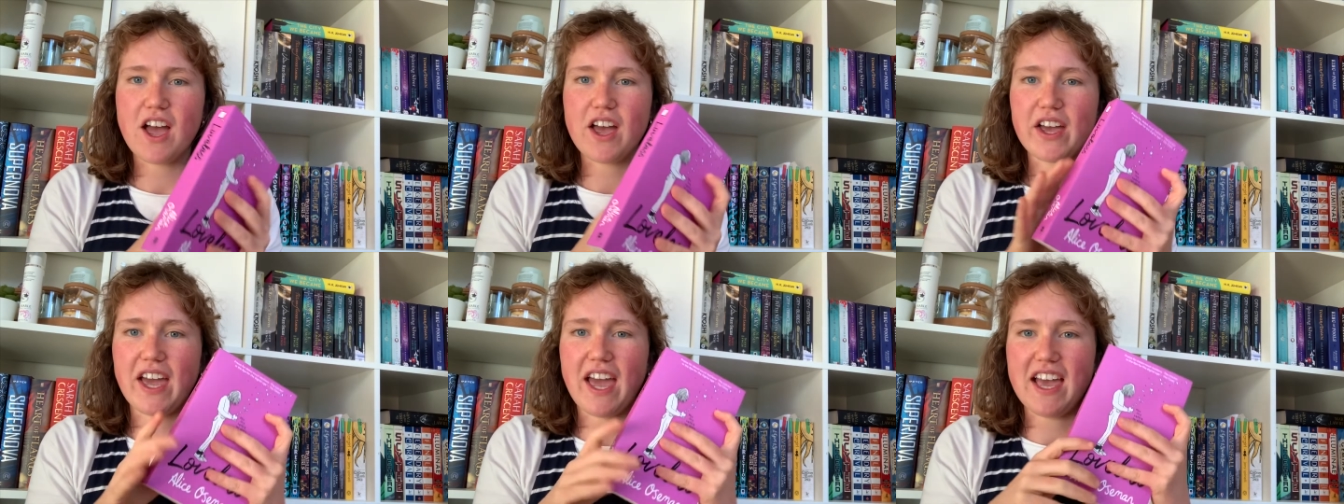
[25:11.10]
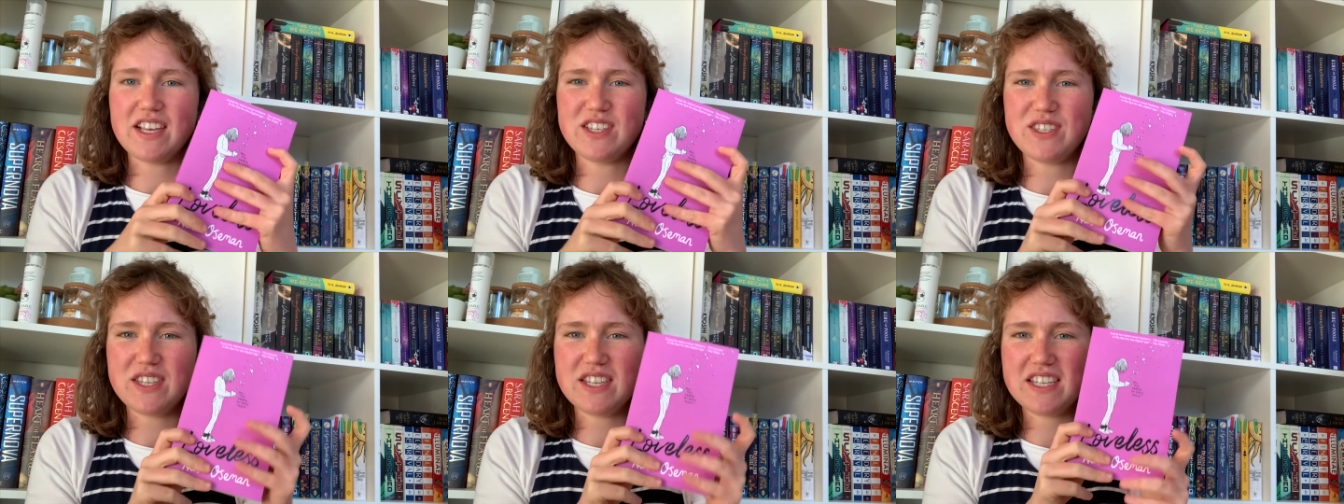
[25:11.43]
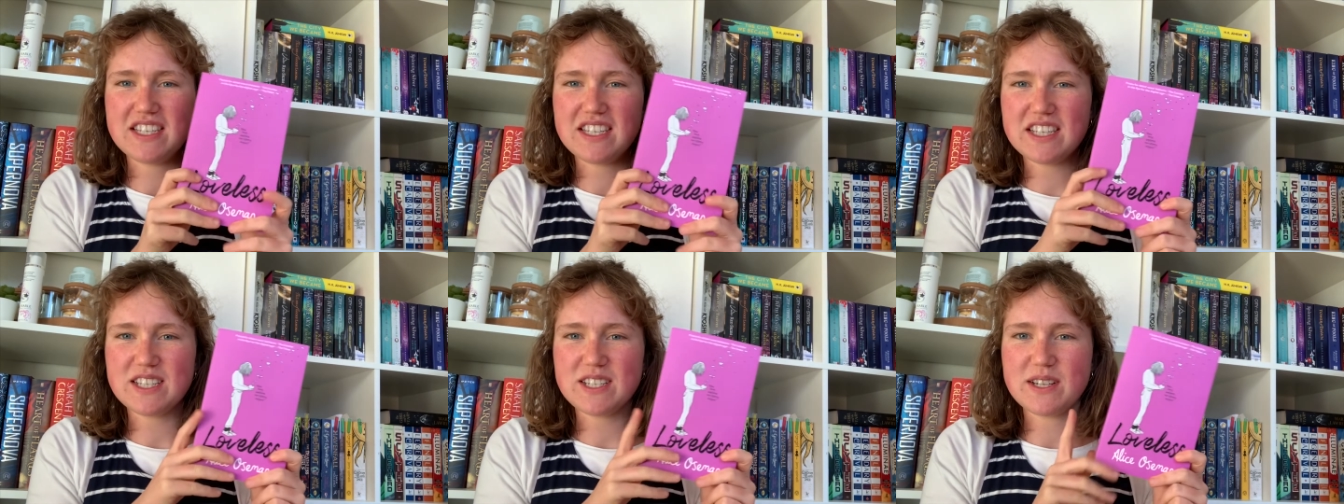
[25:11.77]
Okay, so
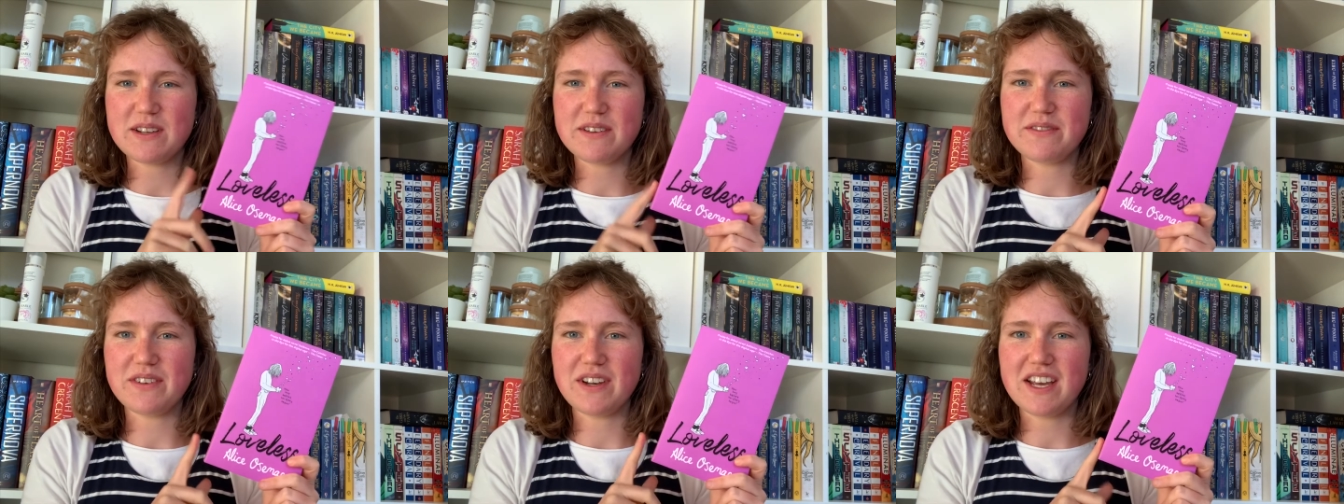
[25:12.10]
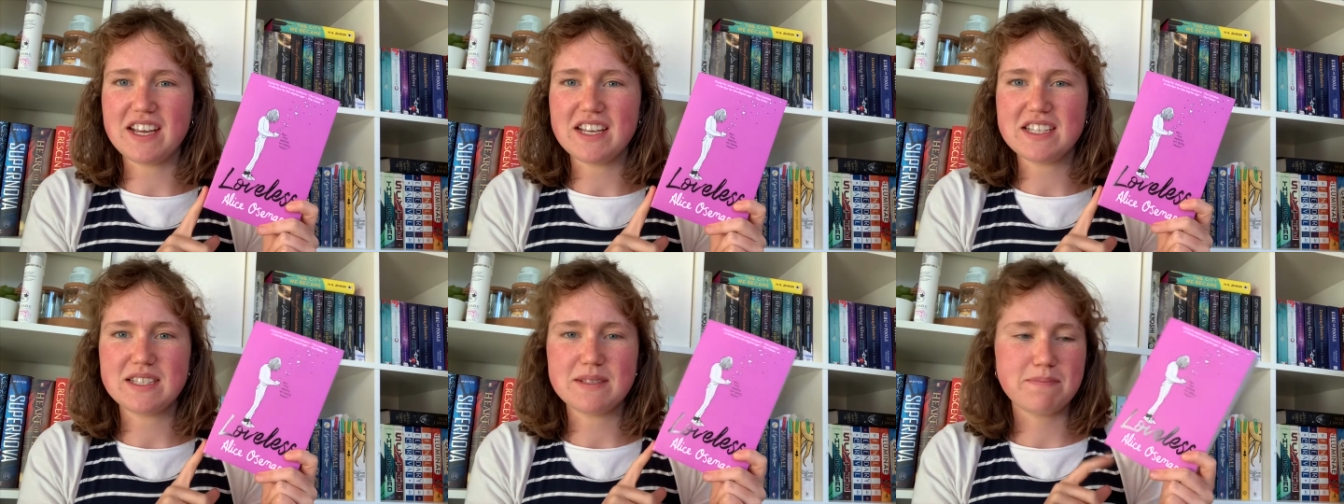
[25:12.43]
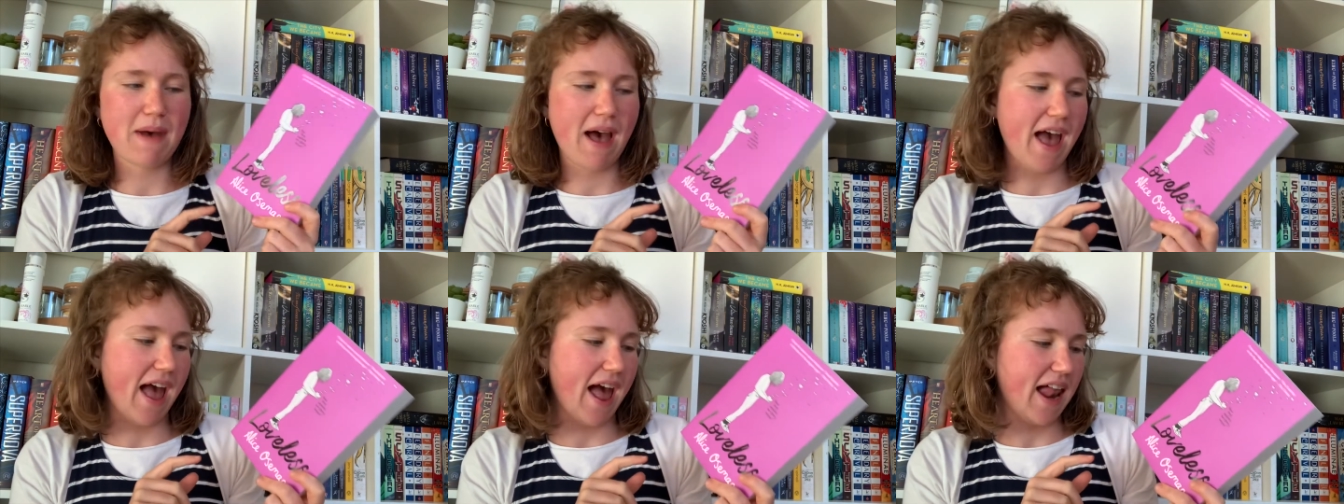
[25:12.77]
this is Loveless
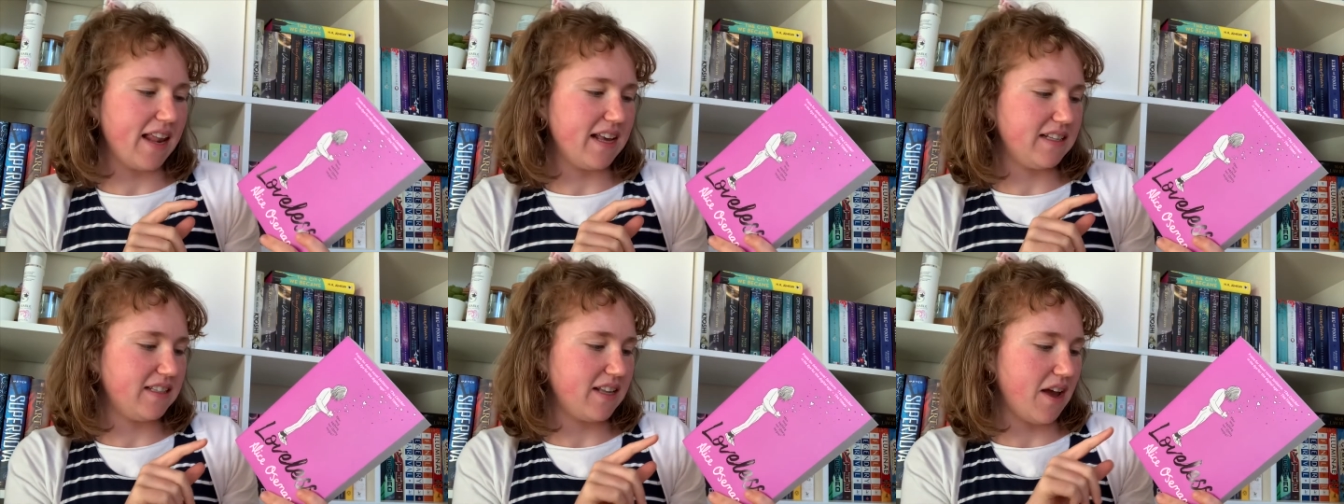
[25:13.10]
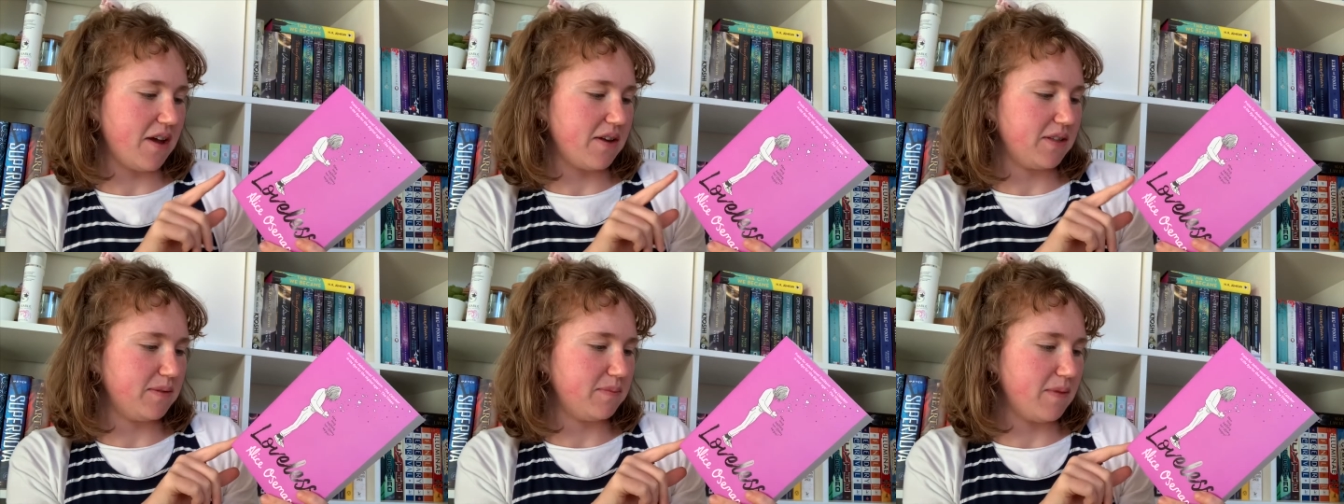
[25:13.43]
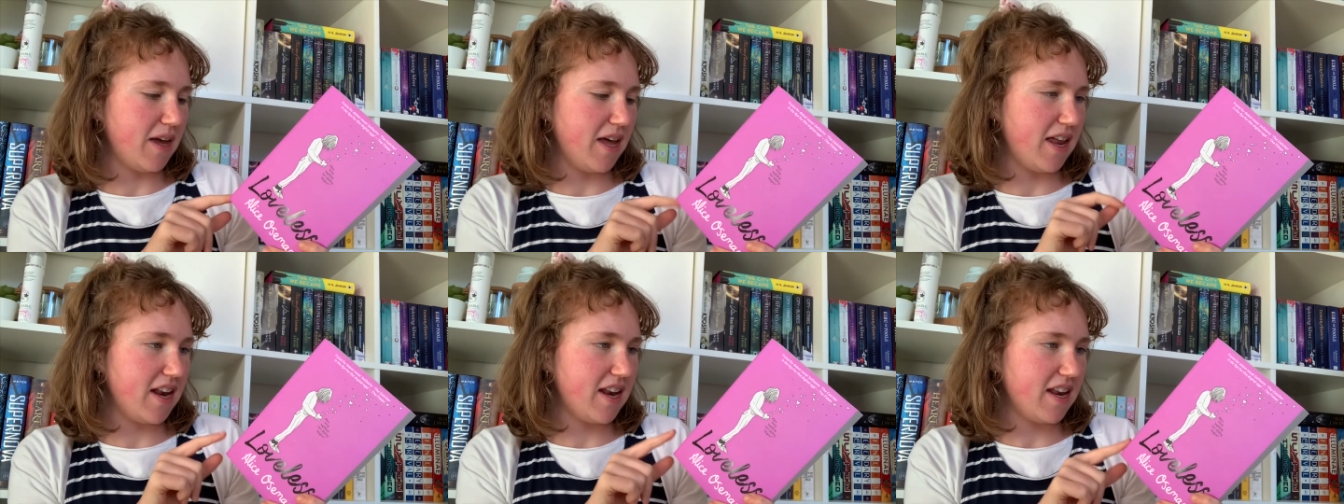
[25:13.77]
by Alice
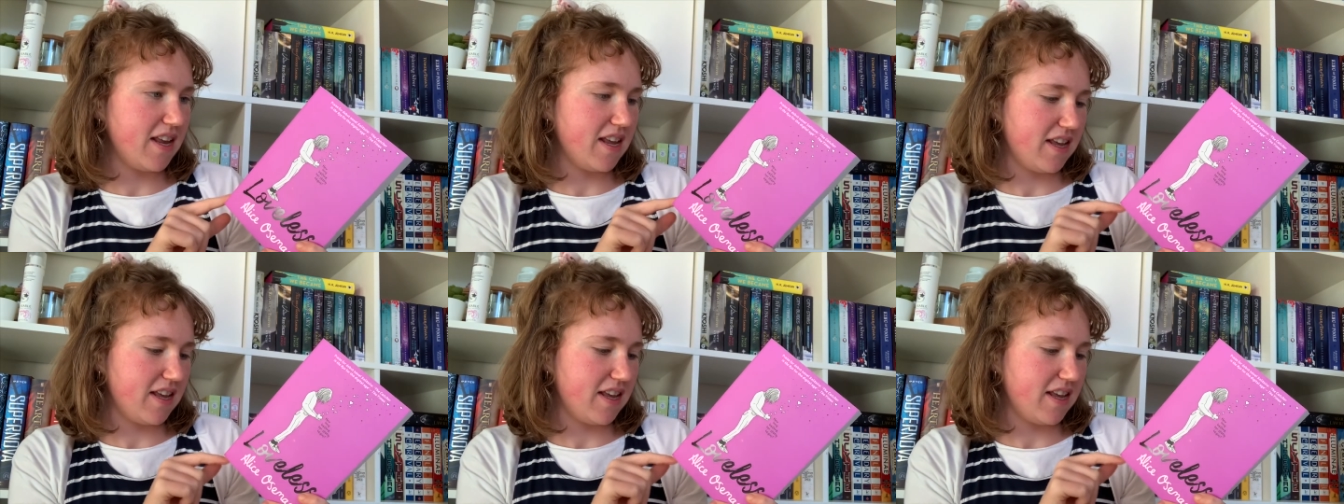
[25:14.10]
Oseman.